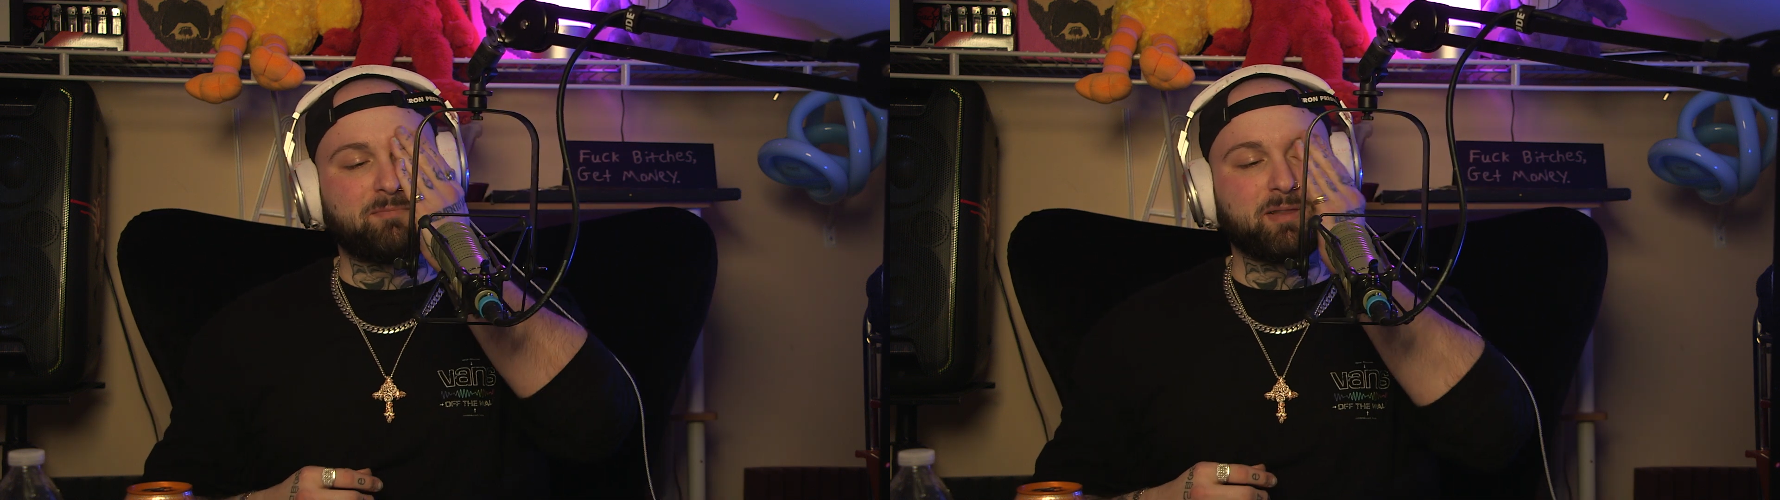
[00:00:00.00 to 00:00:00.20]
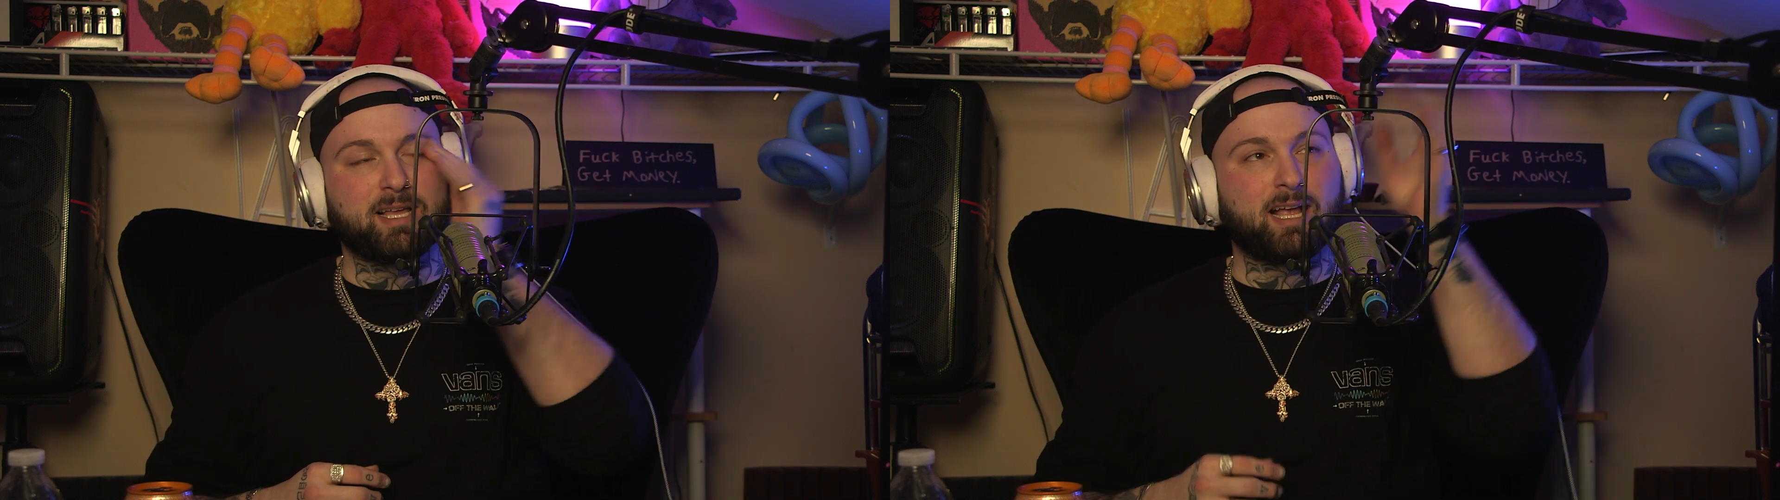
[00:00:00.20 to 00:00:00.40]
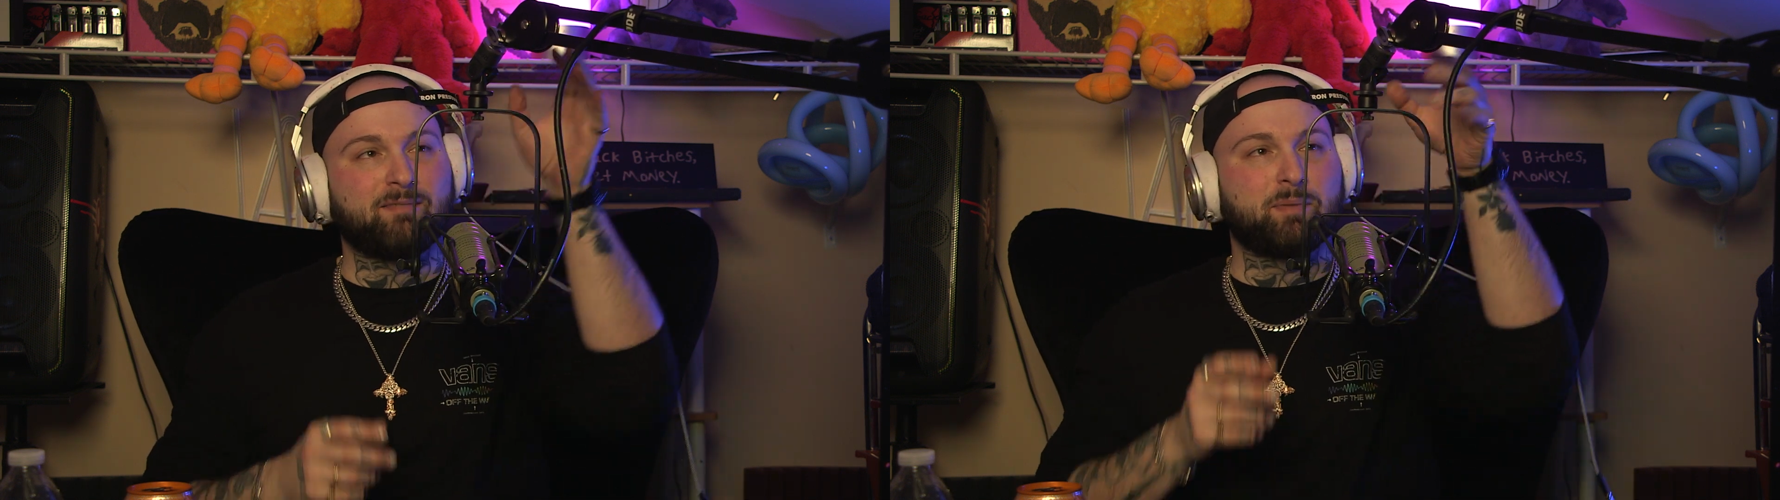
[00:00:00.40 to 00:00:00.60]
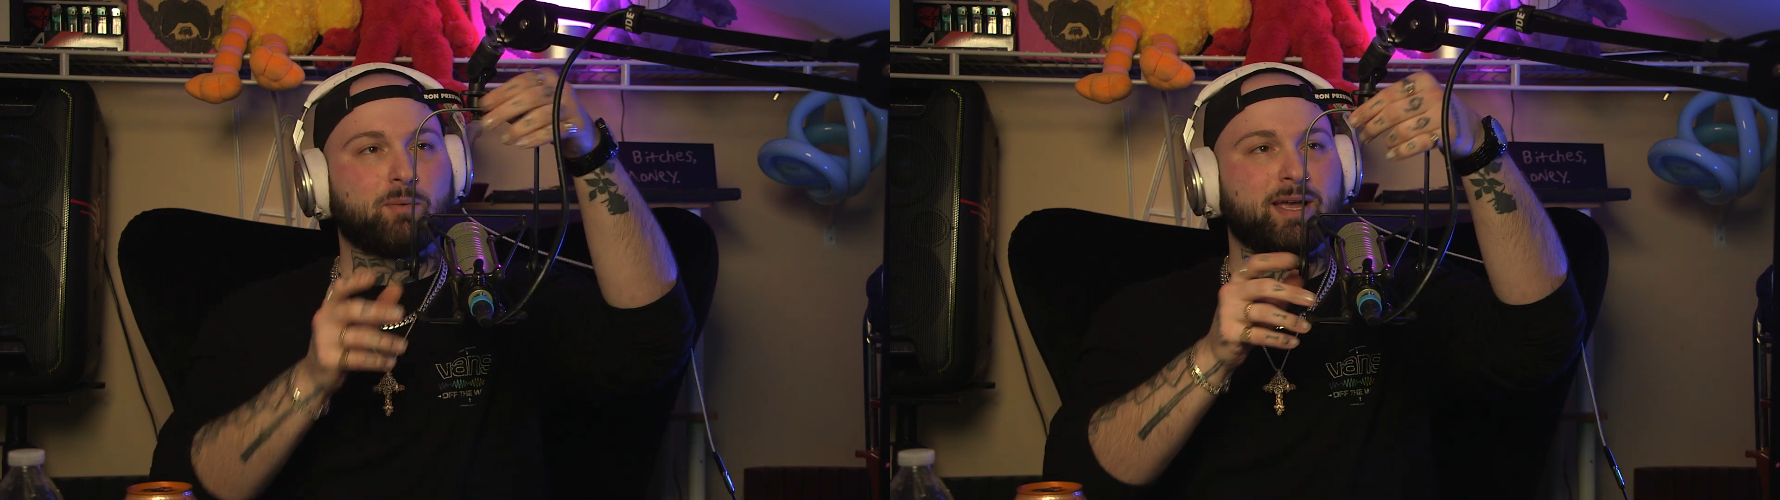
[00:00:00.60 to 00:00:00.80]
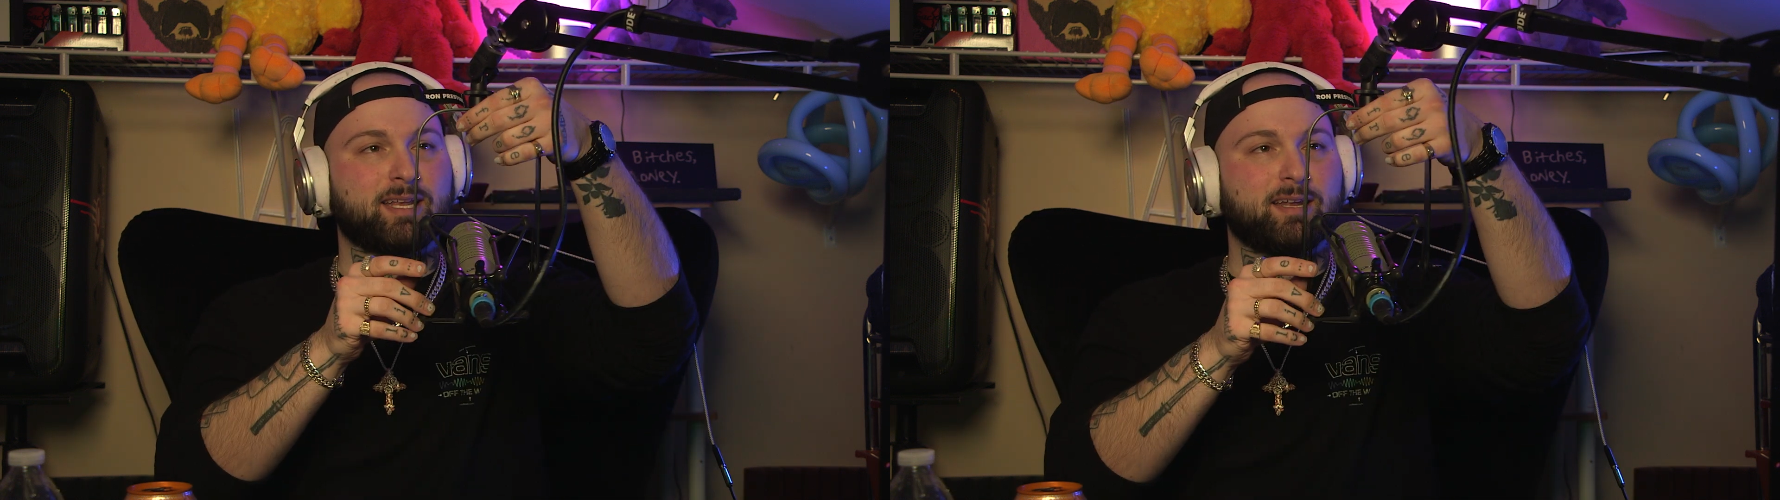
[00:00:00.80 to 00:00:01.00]
but like I've been
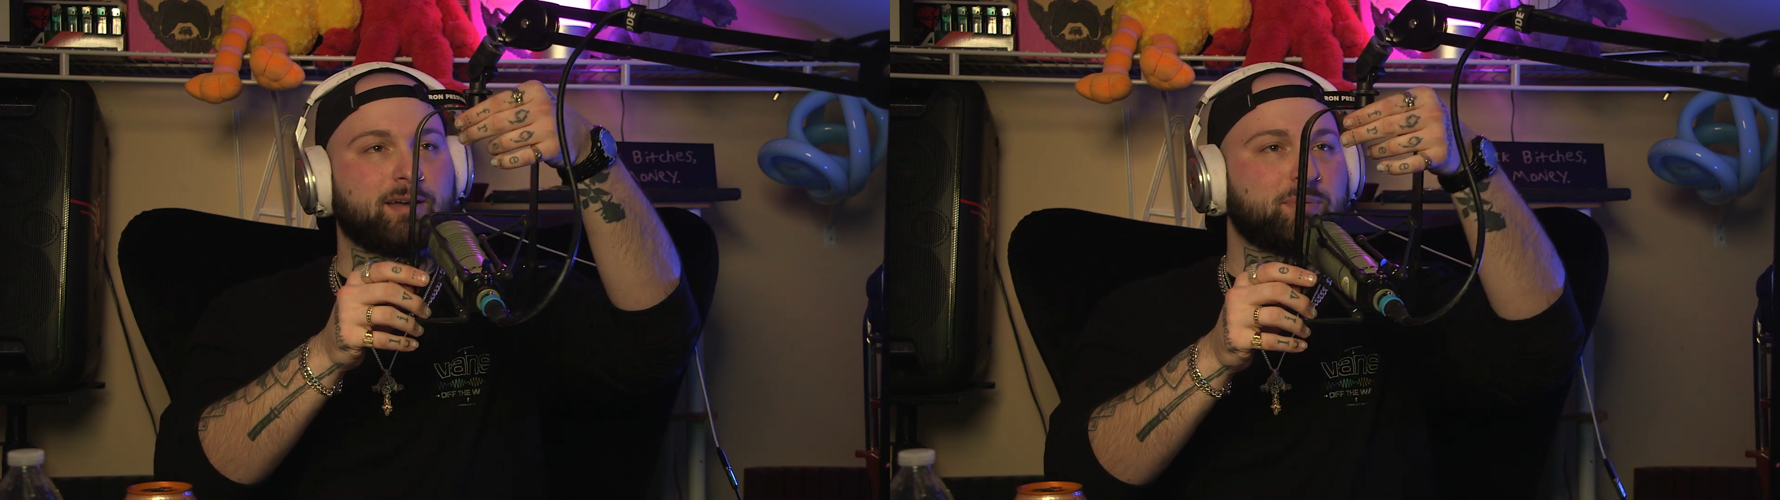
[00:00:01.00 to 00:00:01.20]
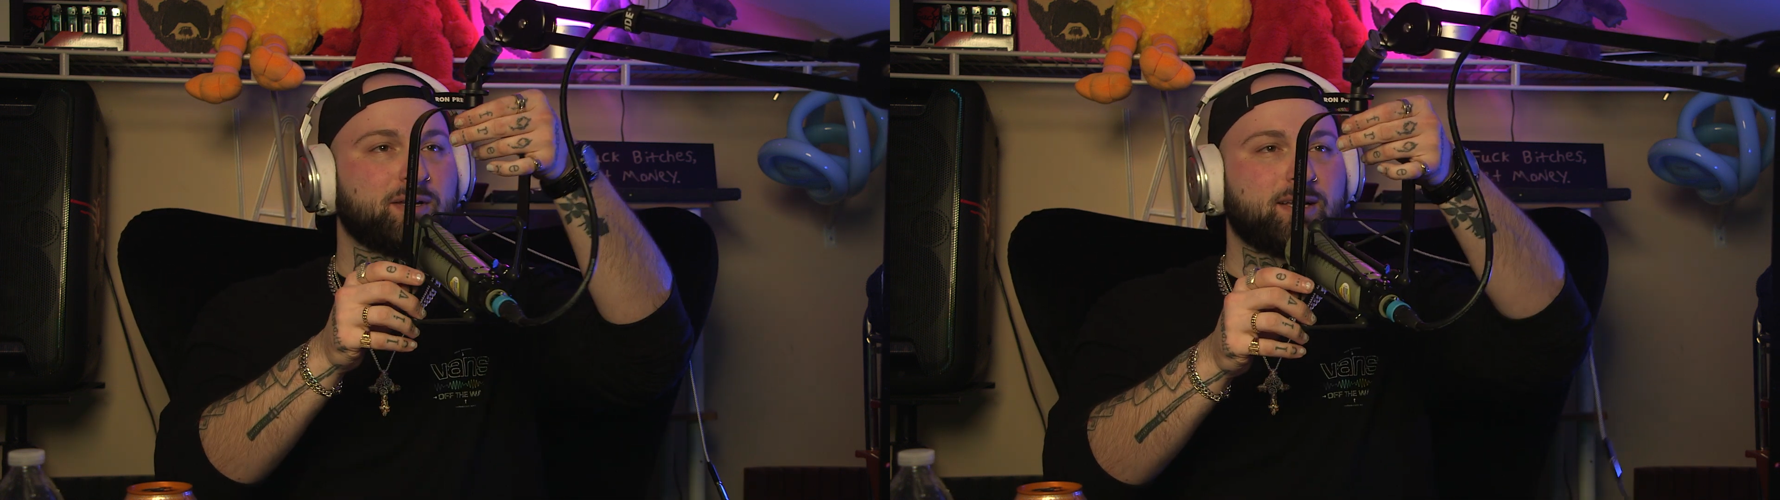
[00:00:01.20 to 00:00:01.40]
waking up,